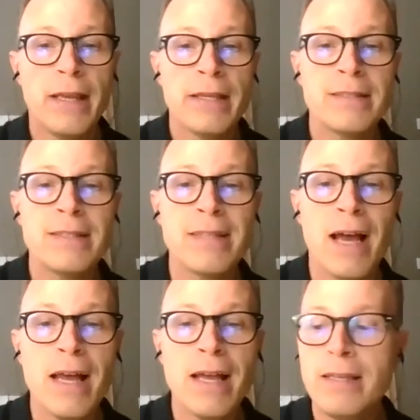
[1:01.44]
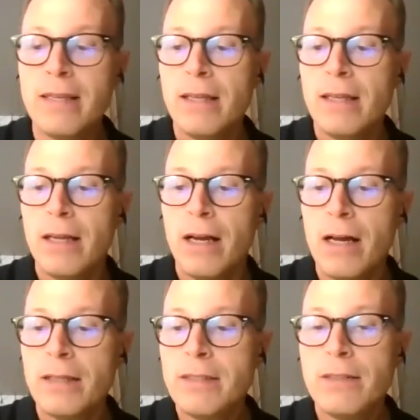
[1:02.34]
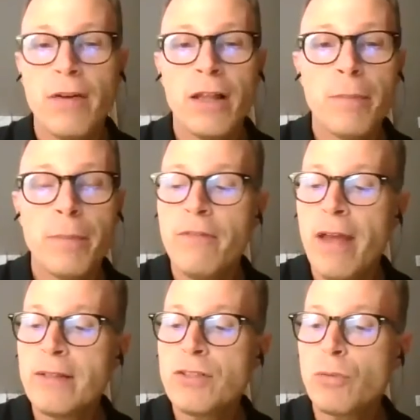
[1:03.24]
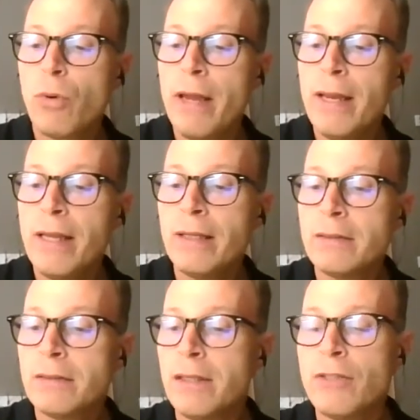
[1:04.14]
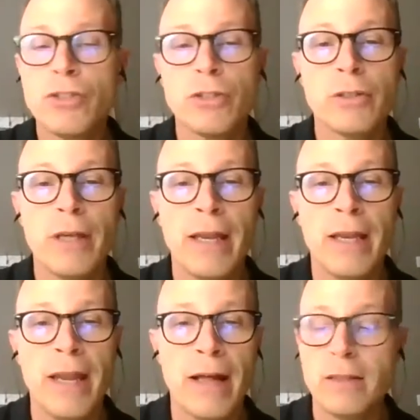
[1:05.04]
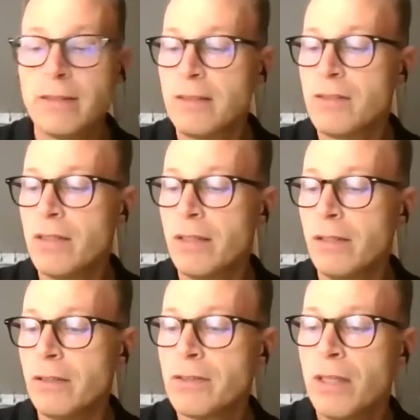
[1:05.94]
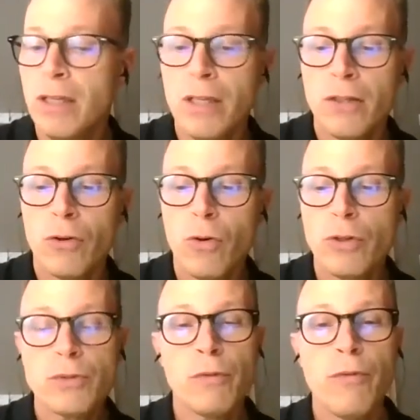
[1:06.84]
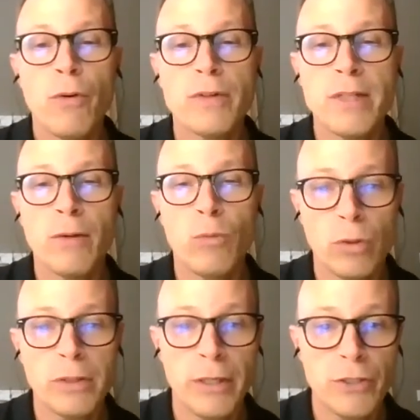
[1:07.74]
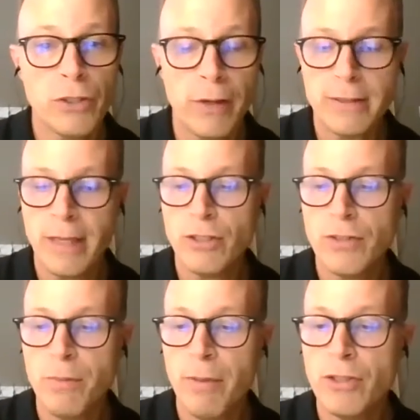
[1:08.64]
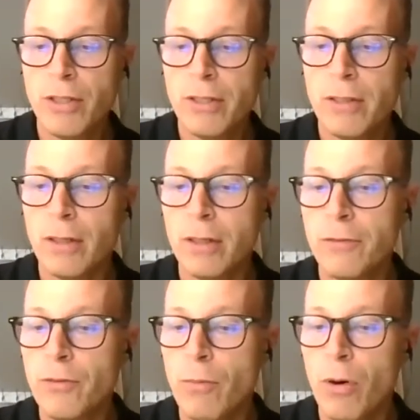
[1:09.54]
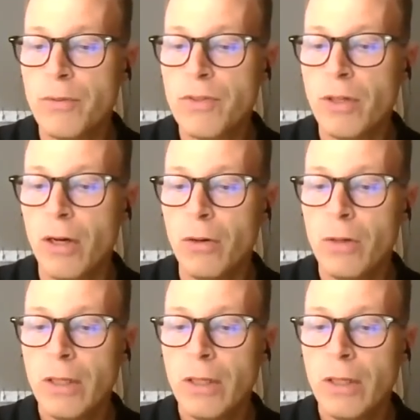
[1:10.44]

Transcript: is designed to develop advanced writing, literature, and analysis skills. The course will focus on world literature, as I just mentioned a few moments ago.